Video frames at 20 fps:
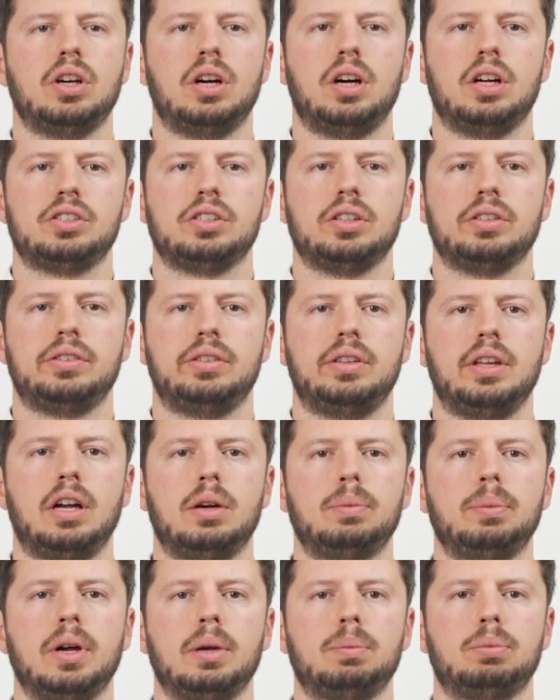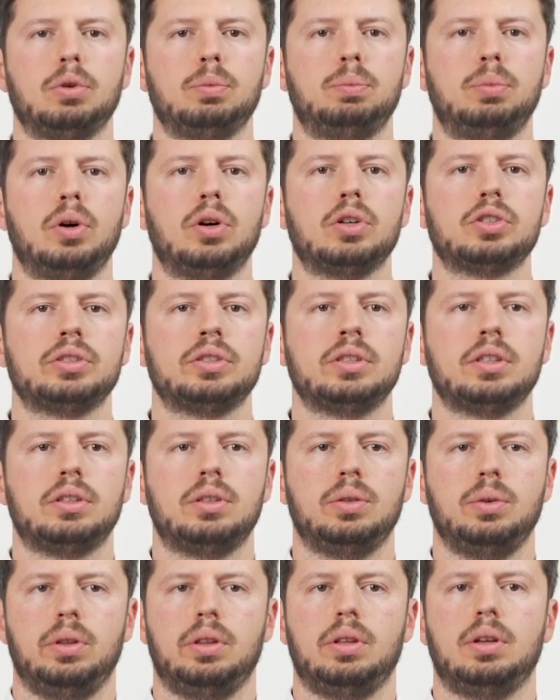charge is thereby proportional
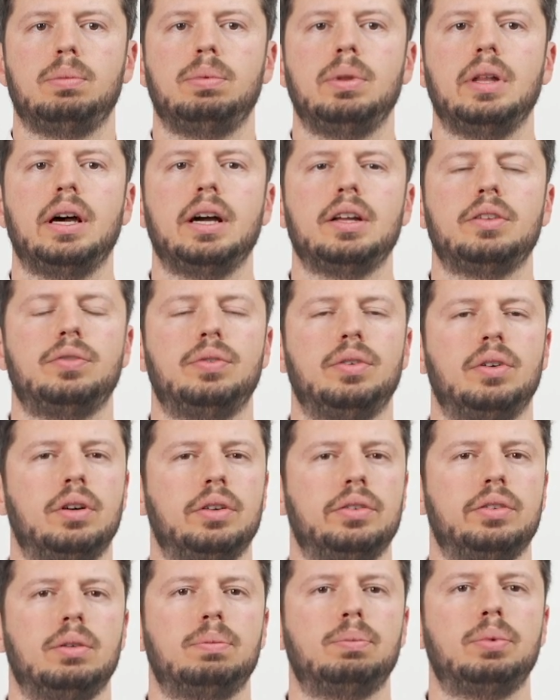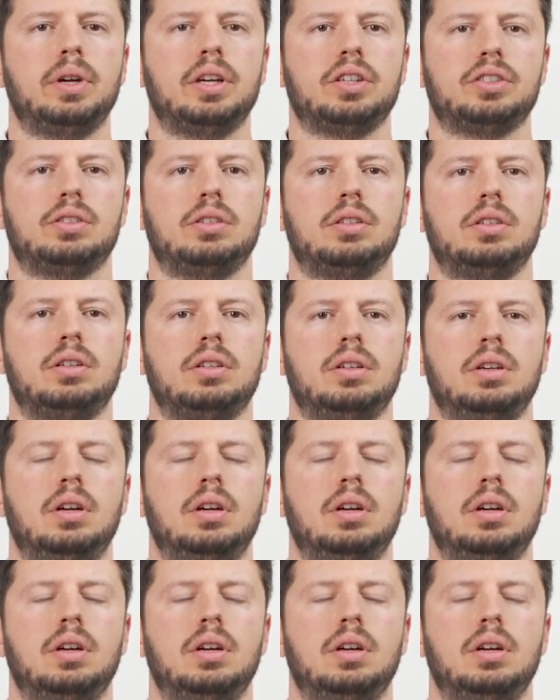to the applied force or pressure.